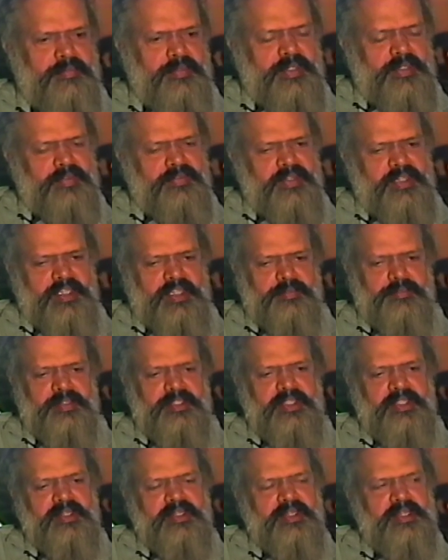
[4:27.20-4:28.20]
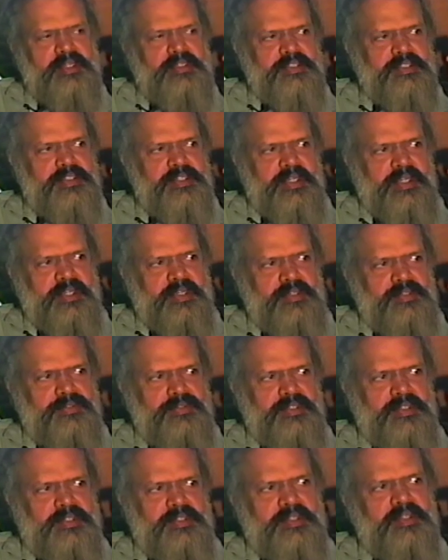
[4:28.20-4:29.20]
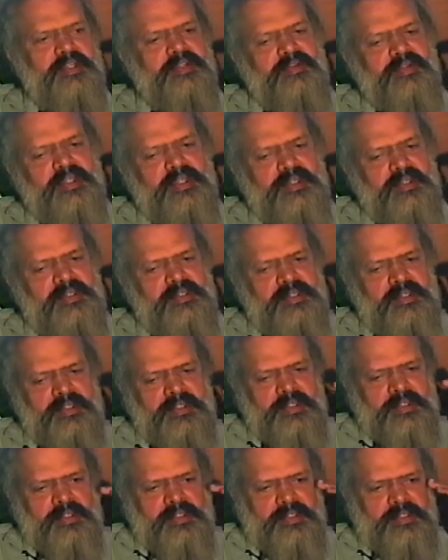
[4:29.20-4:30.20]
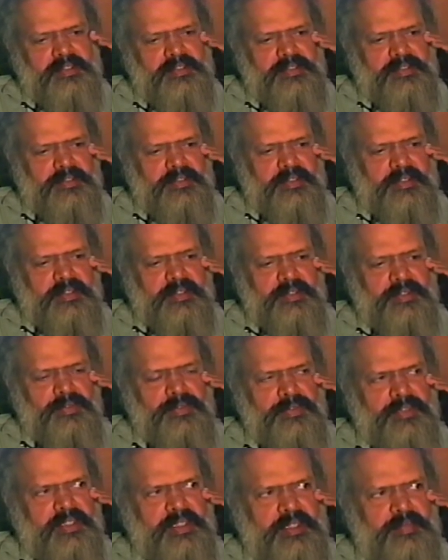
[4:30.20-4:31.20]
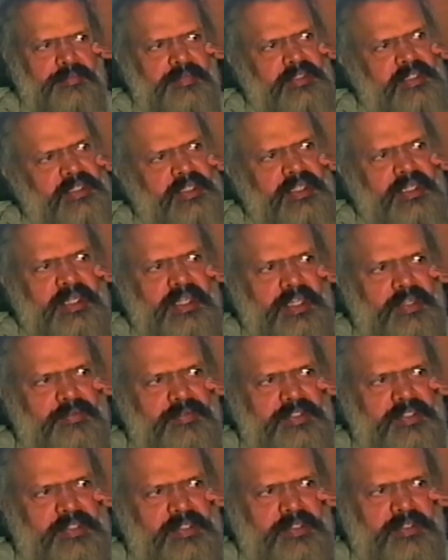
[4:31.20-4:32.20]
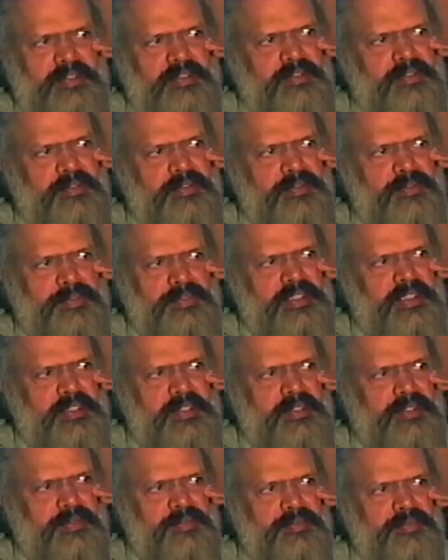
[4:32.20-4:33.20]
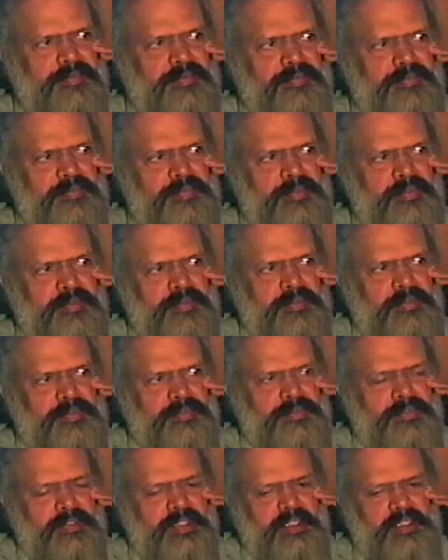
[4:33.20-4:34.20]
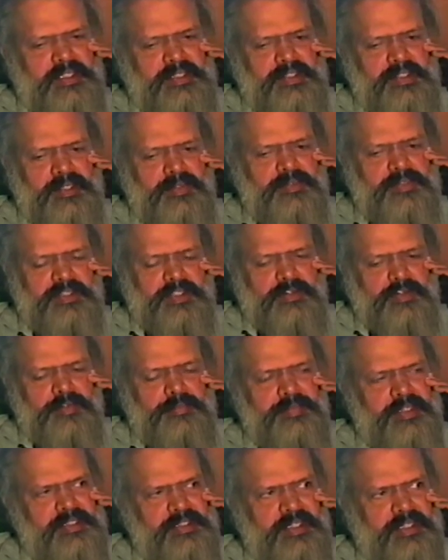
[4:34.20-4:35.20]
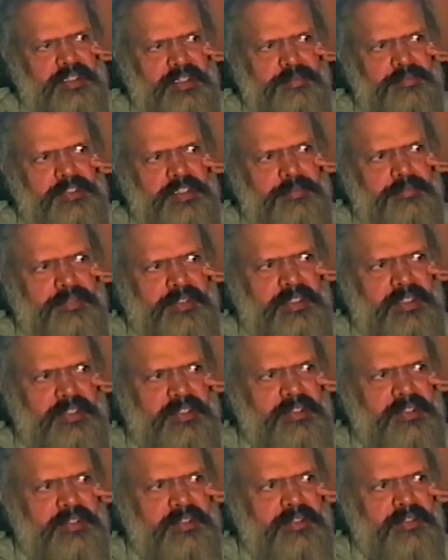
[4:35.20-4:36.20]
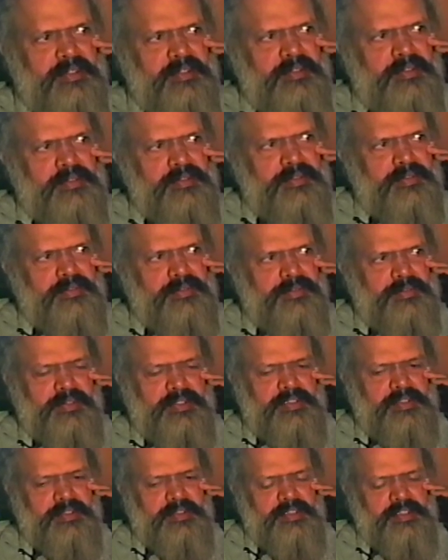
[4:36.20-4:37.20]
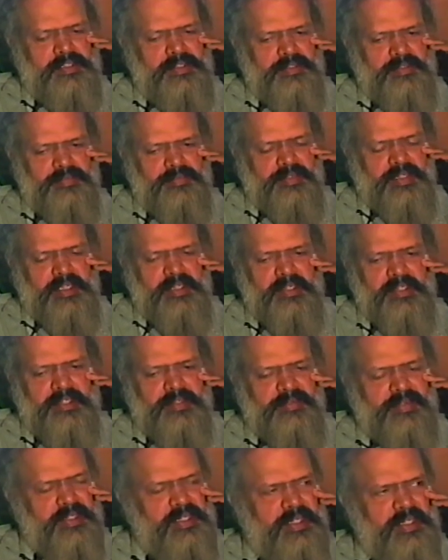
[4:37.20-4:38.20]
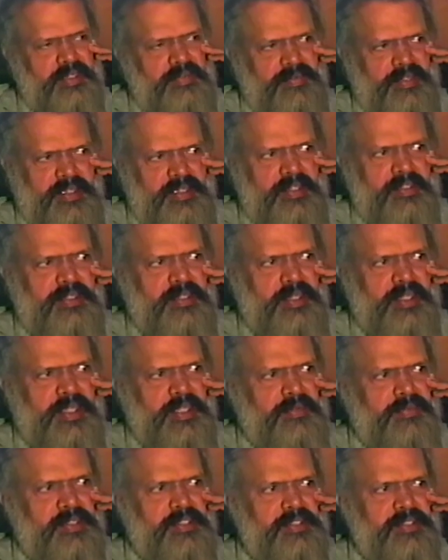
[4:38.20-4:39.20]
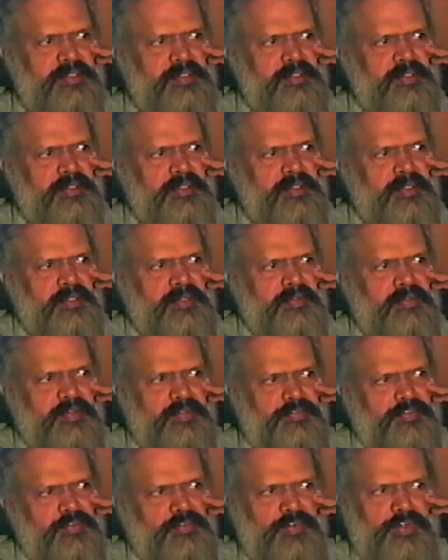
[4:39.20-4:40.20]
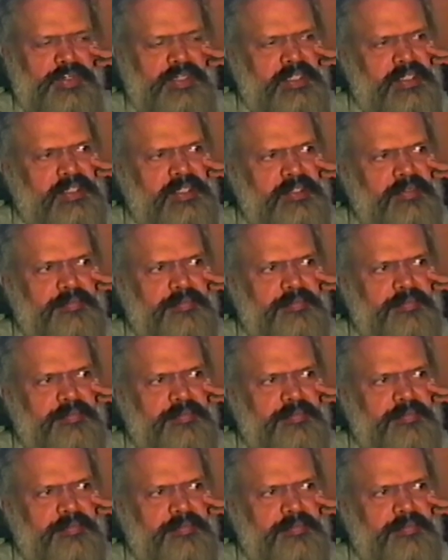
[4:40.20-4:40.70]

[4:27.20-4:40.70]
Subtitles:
But we have kept the international track so that you can do the commentary in any language and do that now. So the other sounds are all mixed and kept separate. So instead of English, we can have any other language if you want it.